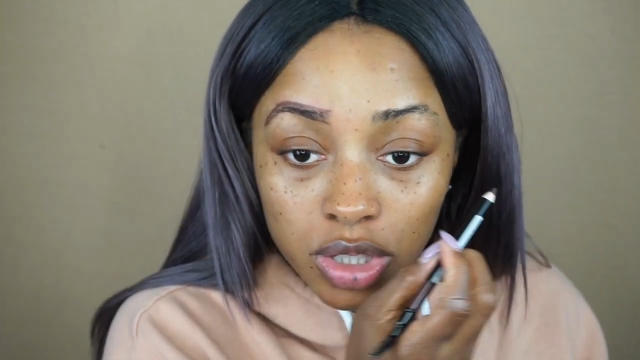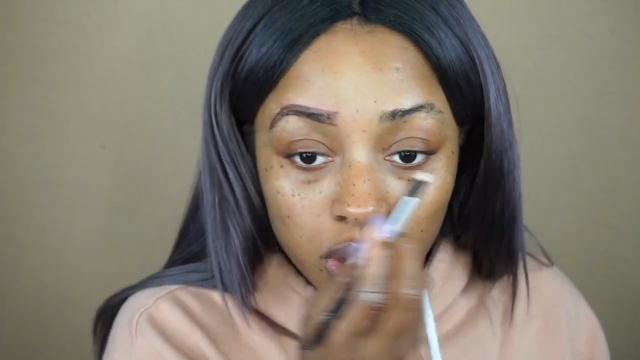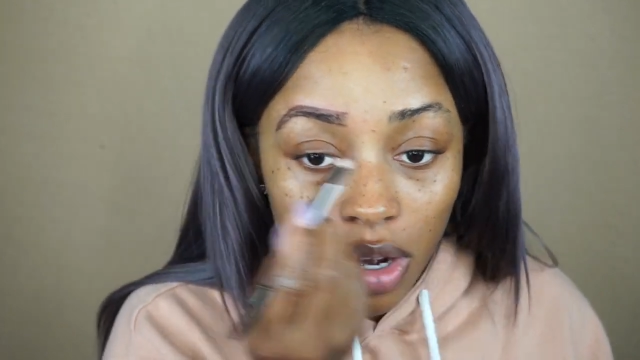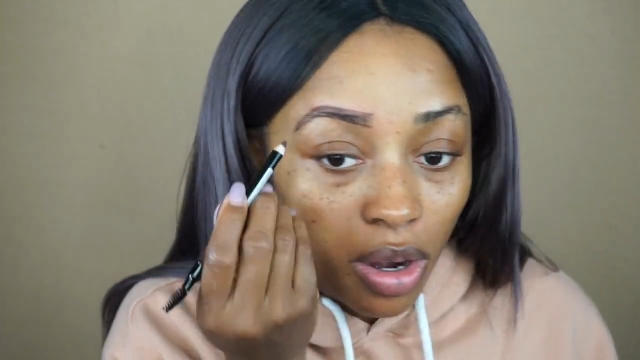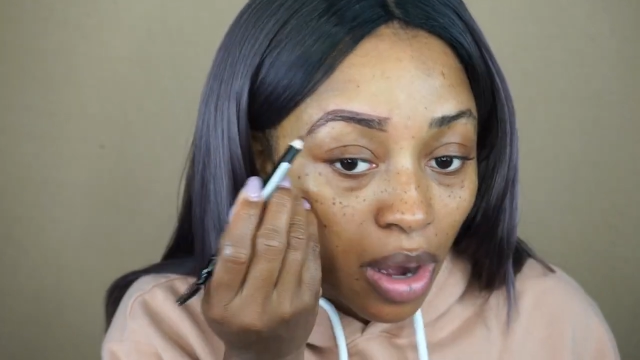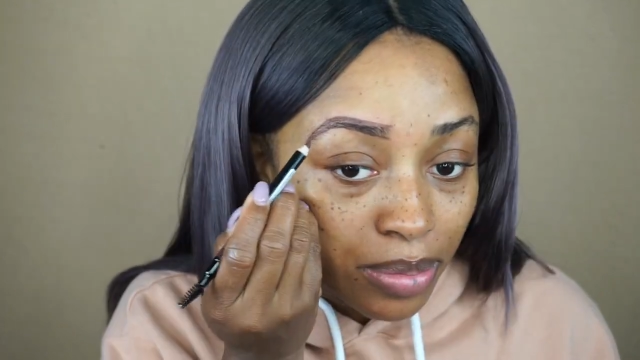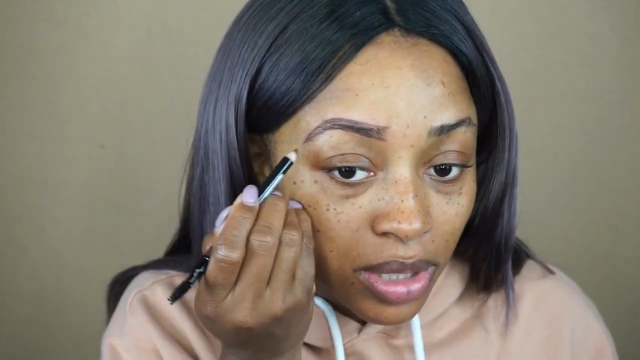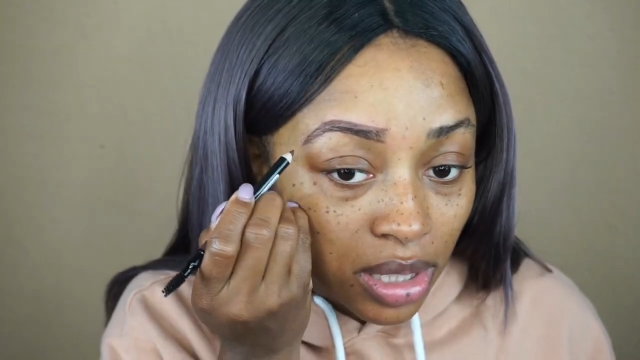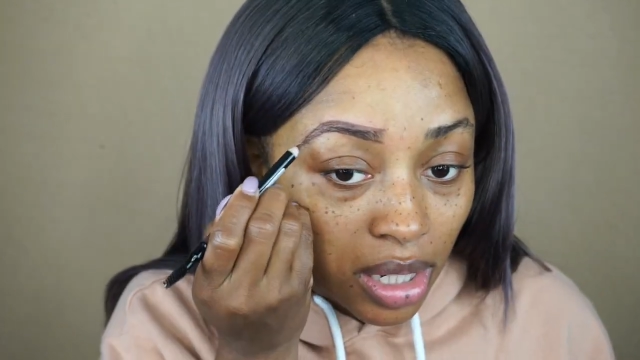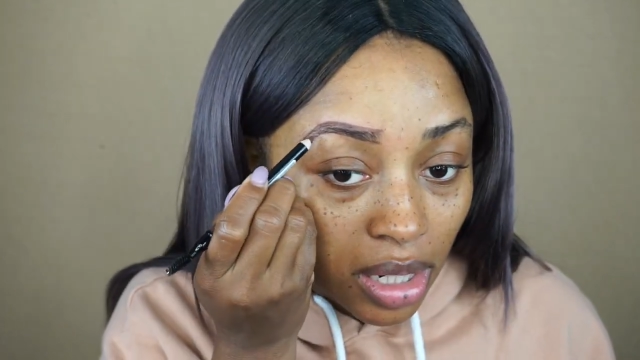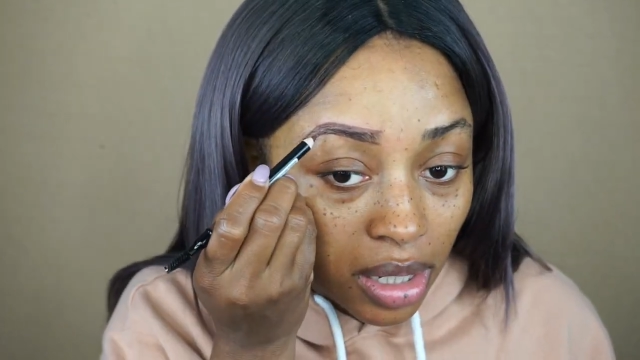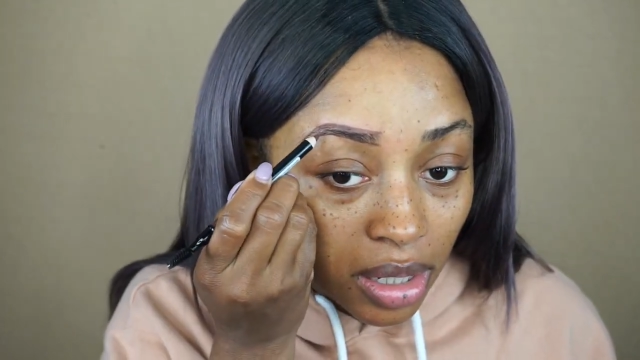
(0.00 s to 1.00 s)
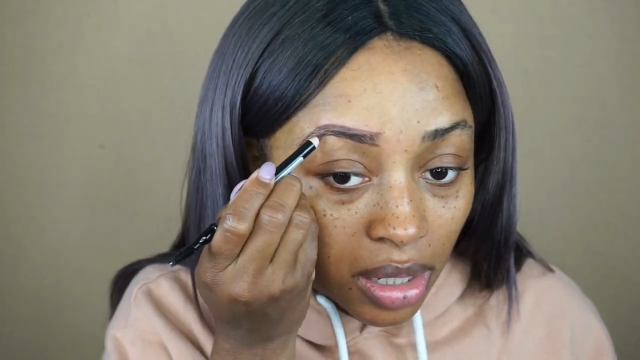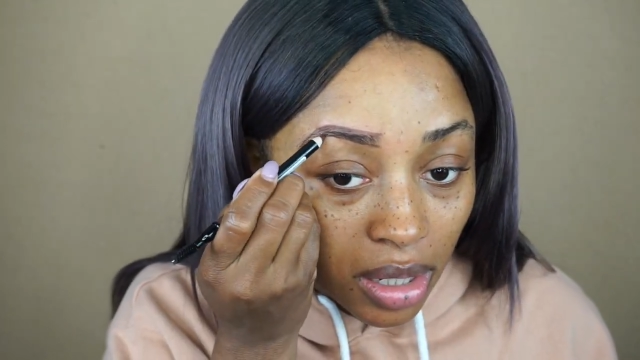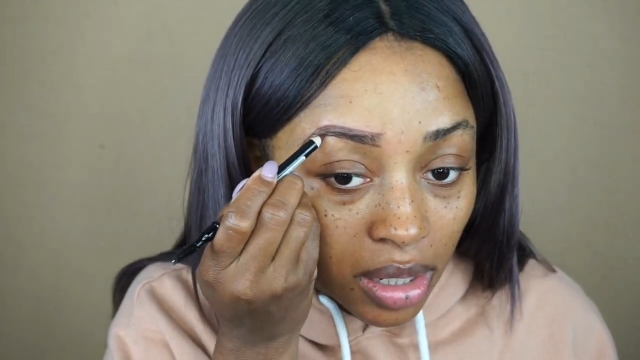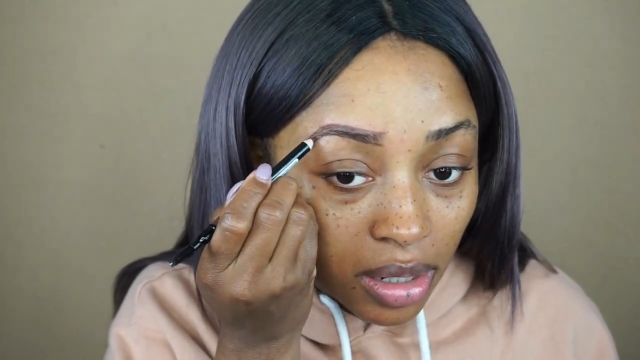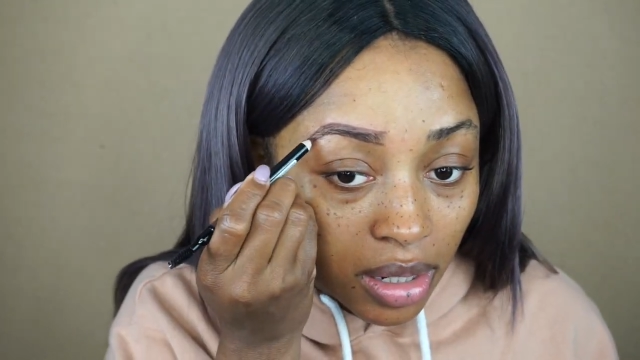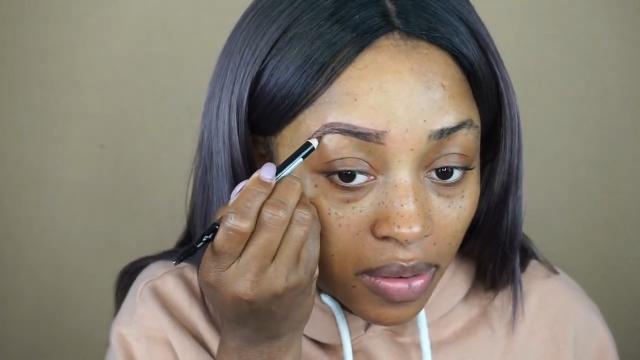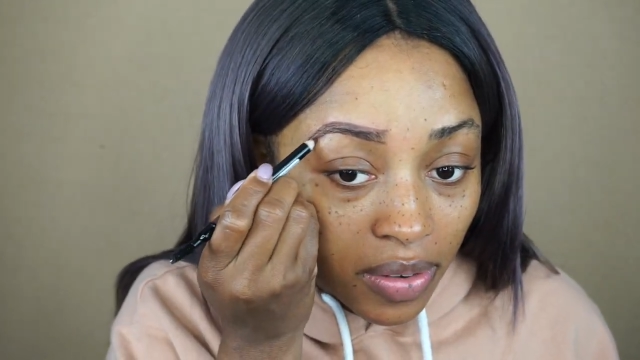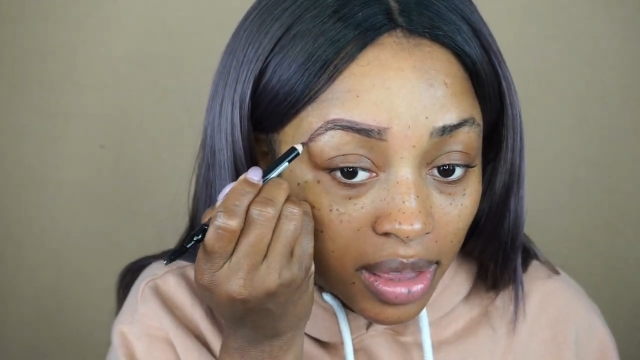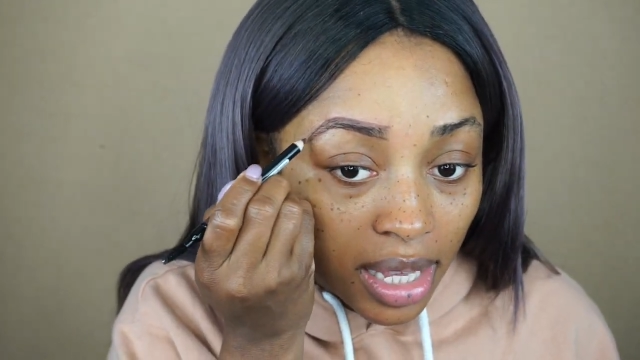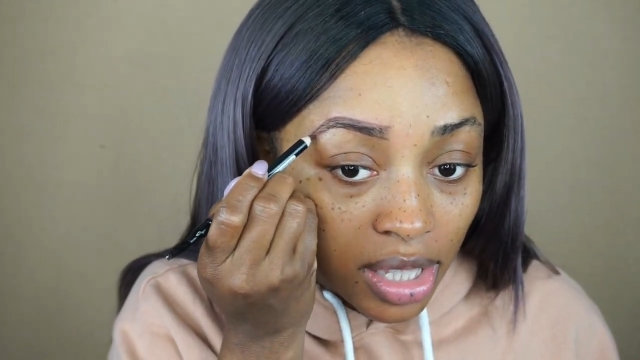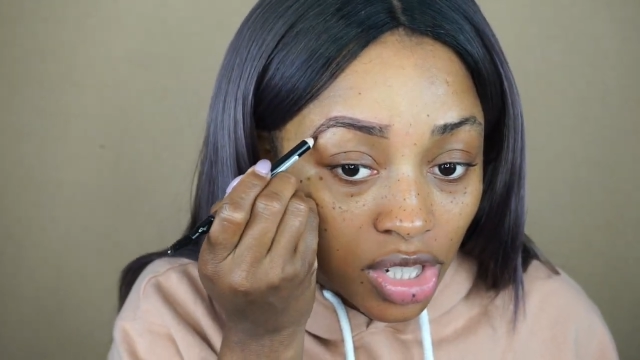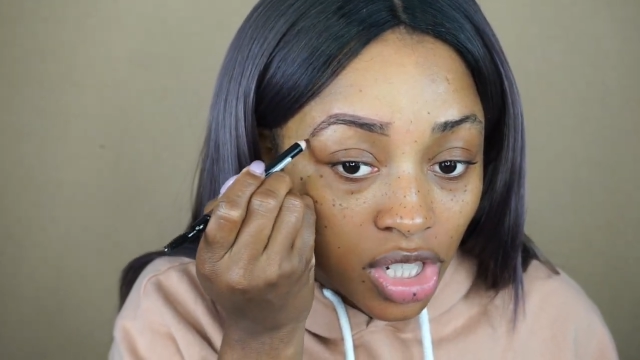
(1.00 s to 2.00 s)
So I'm just gonna give
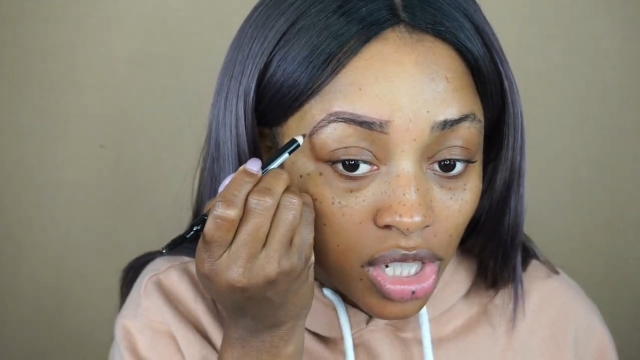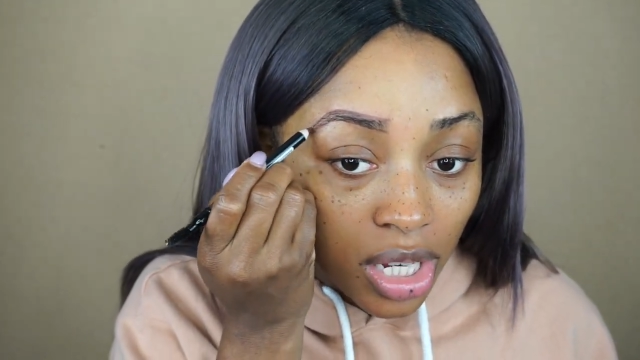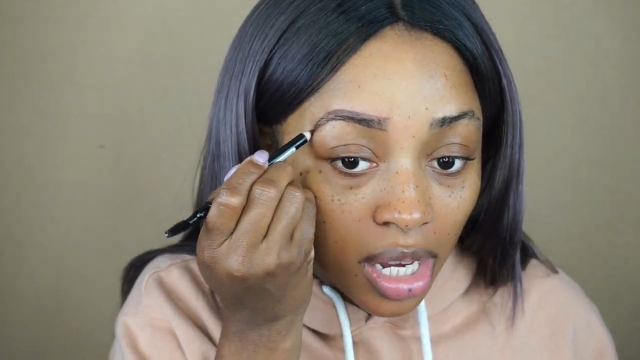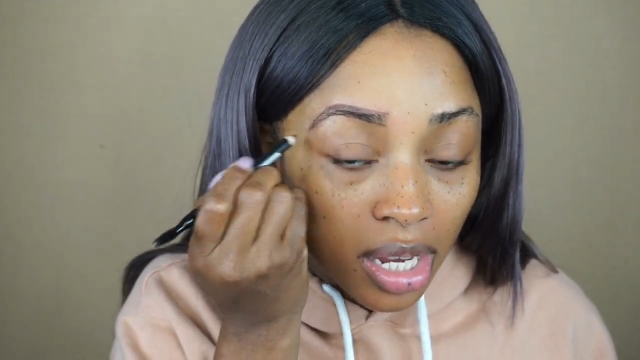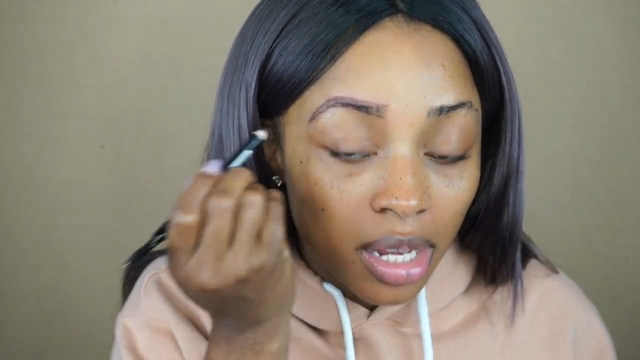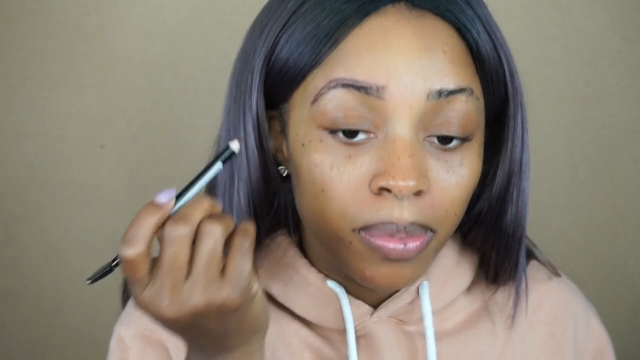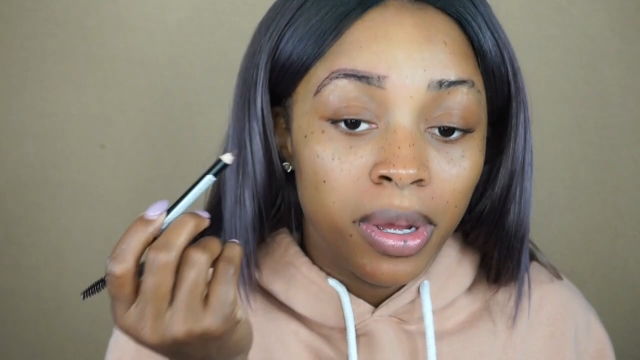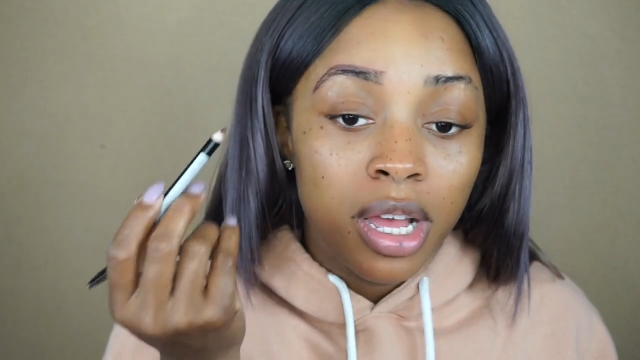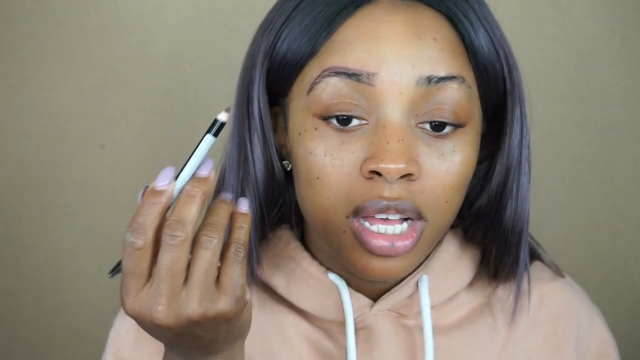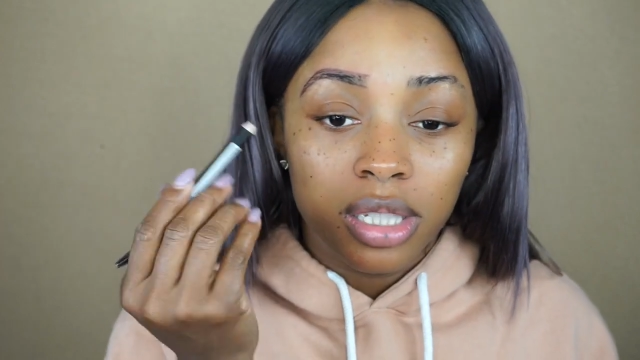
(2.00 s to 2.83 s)
it that shape.